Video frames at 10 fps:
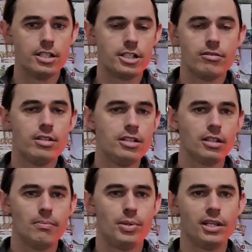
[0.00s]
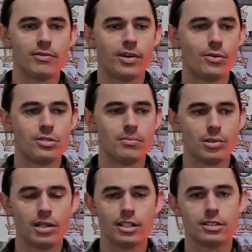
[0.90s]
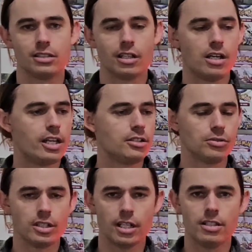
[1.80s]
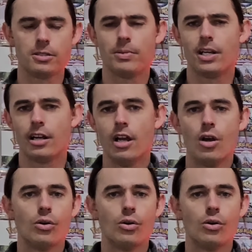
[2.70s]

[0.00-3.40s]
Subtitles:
Generally, you can pick faults in products and go, they should have done this better.